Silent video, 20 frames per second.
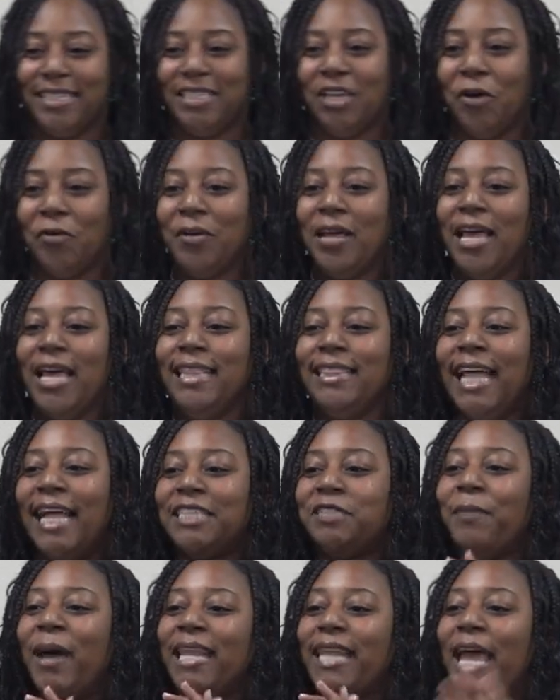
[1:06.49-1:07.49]
So
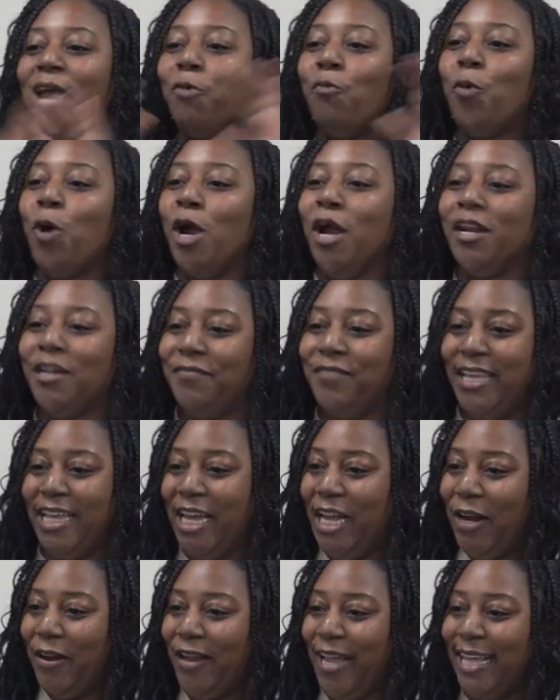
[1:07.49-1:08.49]
that's my, like, word of the
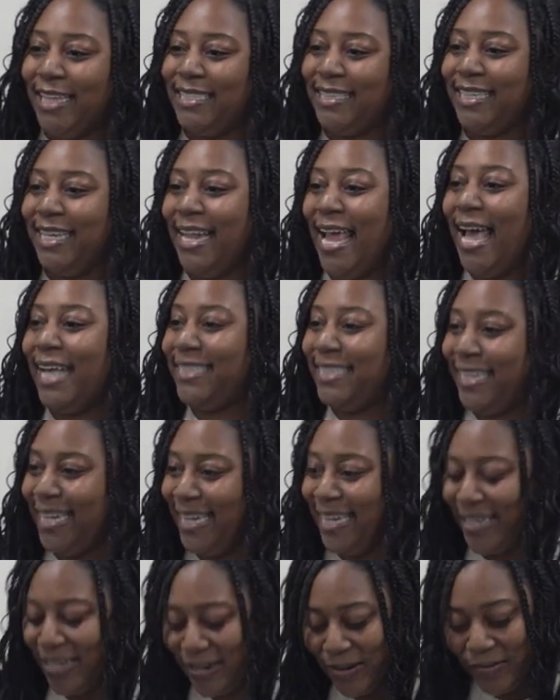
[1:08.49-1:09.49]
year is
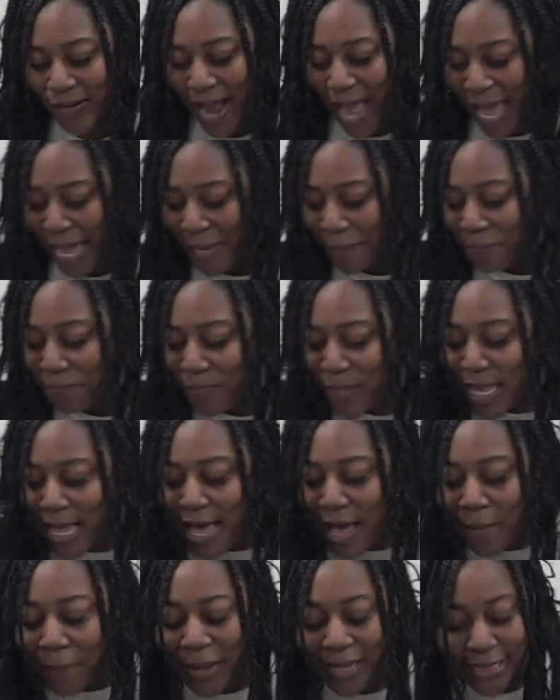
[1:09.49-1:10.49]
tenacity, right?
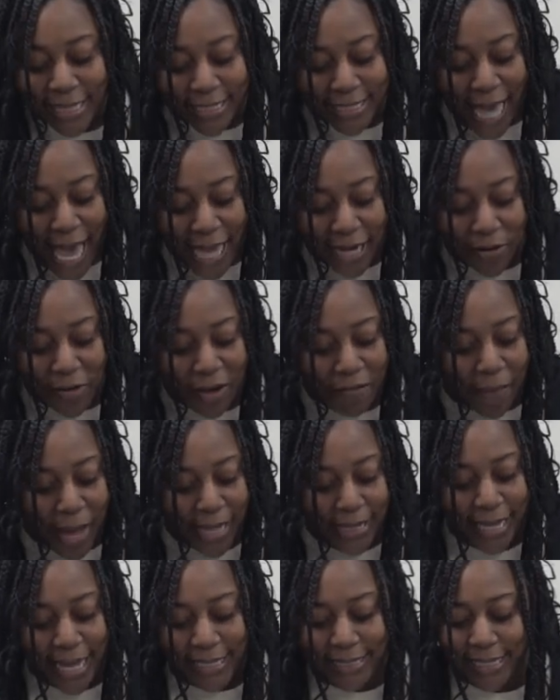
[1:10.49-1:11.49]
But the title of my
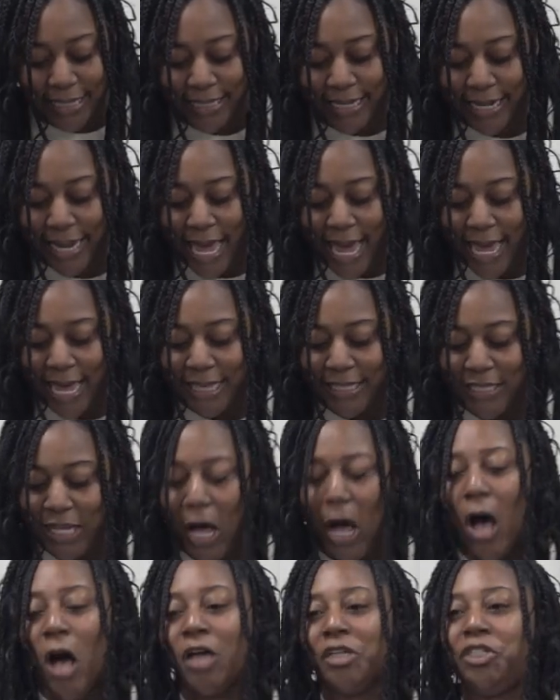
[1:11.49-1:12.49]
lesson today is
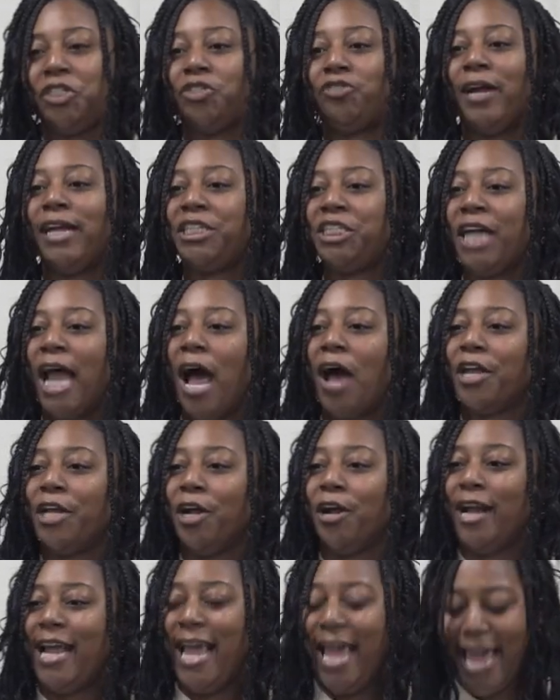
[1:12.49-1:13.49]
called Stretch Out
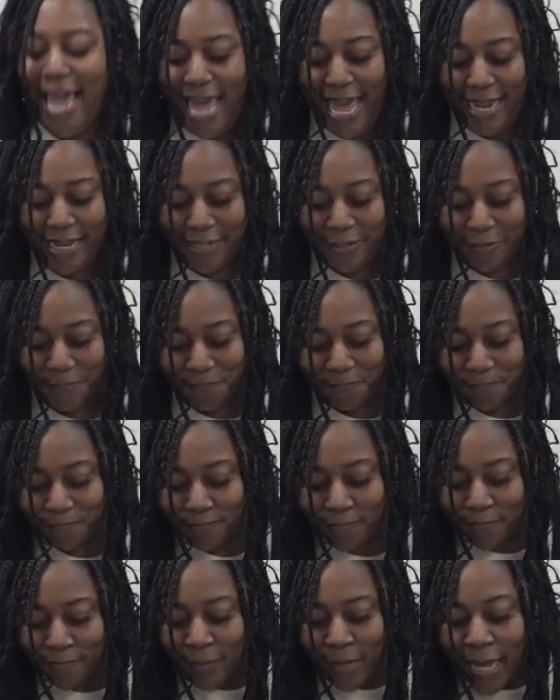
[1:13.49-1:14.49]
Your Hand.
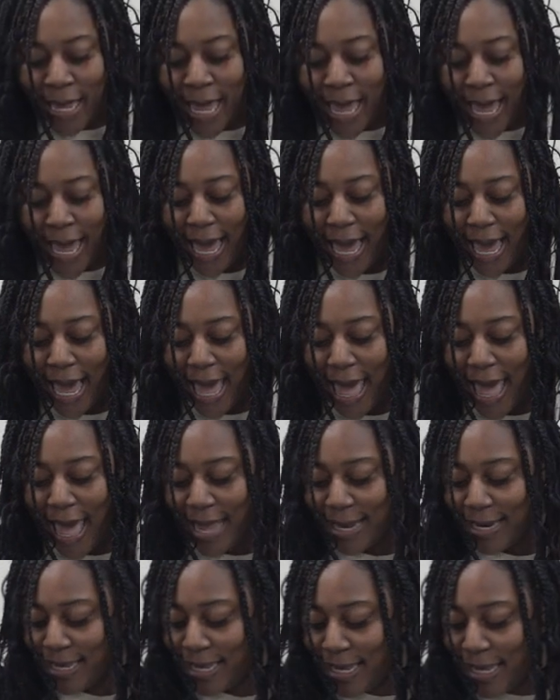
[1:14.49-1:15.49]

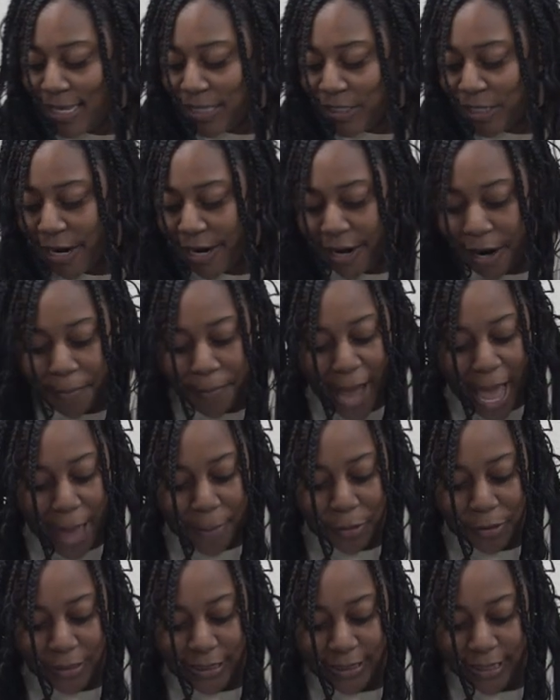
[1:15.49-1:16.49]
And turn your
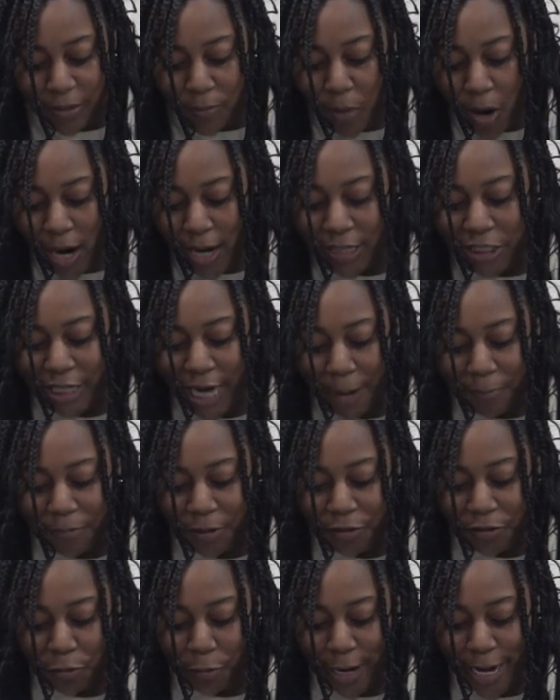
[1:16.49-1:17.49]
Bibles to Mark
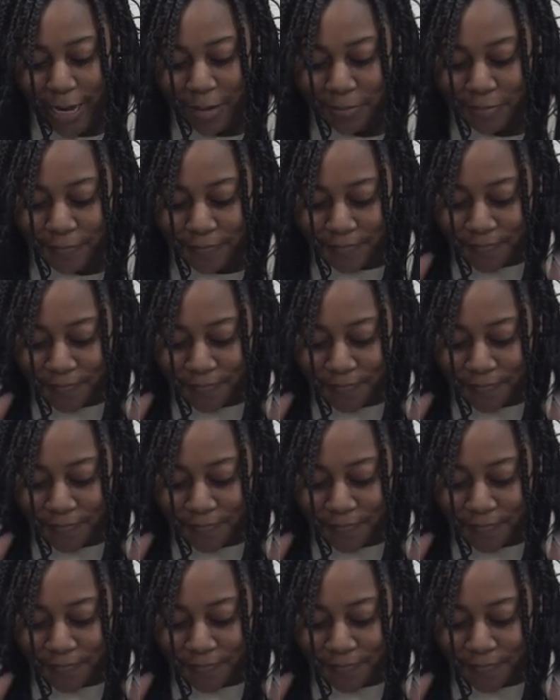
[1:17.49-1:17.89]
chapter 3.